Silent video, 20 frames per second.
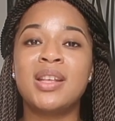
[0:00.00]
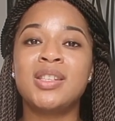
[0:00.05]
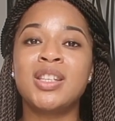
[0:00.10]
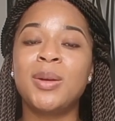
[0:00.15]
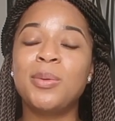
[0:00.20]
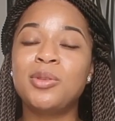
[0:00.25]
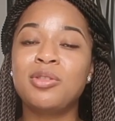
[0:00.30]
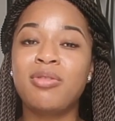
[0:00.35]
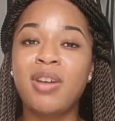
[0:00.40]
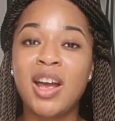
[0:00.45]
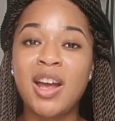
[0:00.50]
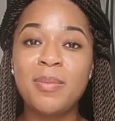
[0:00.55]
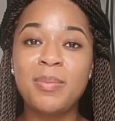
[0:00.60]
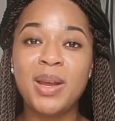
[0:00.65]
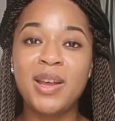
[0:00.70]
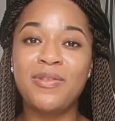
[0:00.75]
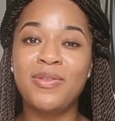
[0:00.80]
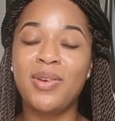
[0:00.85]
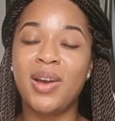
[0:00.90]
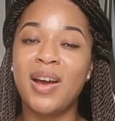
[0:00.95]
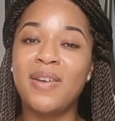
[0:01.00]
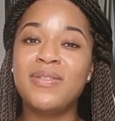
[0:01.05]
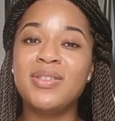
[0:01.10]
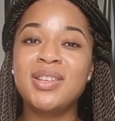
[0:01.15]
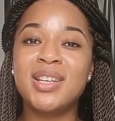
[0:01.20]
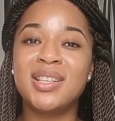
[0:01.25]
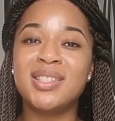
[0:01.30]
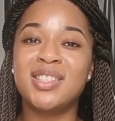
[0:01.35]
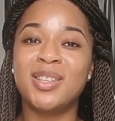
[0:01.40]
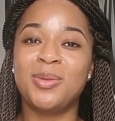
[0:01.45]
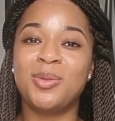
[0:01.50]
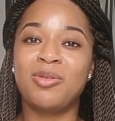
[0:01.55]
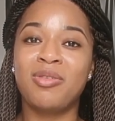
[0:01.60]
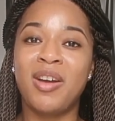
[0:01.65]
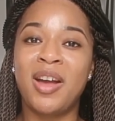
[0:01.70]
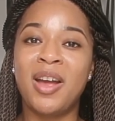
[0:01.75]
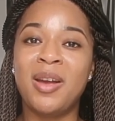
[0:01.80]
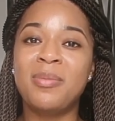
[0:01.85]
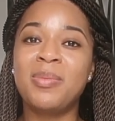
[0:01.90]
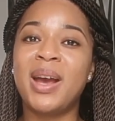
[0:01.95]
Subscribe if you haven't yet
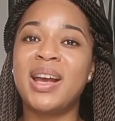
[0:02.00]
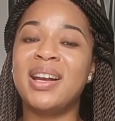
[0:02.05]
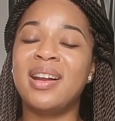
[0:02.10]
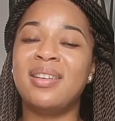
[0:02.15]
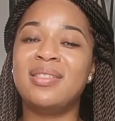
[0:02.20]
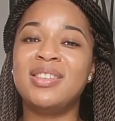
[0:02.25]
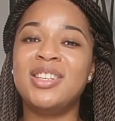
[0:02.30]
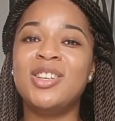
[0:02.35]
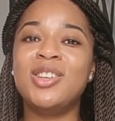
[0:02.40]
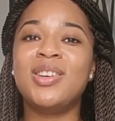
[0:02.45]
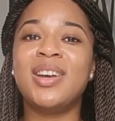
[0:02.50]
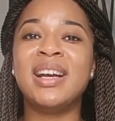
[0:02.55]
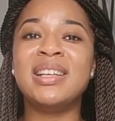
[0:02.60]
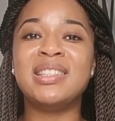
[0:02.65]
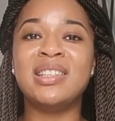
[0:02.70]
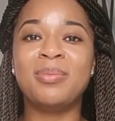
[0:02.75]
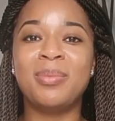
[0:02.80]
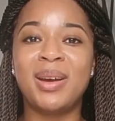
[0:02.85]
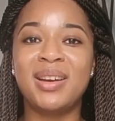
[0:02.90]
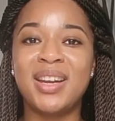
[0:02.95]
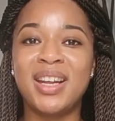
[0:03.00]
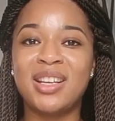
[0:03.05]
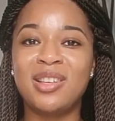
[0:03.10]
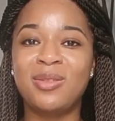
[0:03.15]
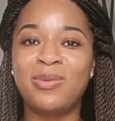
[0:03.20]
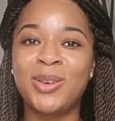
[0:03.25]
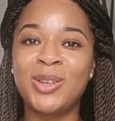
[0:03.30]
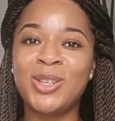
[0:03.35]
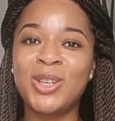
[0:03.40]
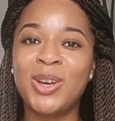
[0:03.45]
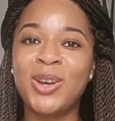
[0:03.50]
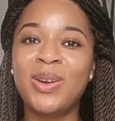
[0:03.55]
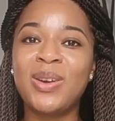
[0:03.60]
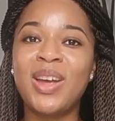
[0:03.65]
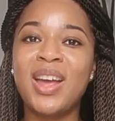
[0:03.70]
subscribed, and I'll see you guys in my next video.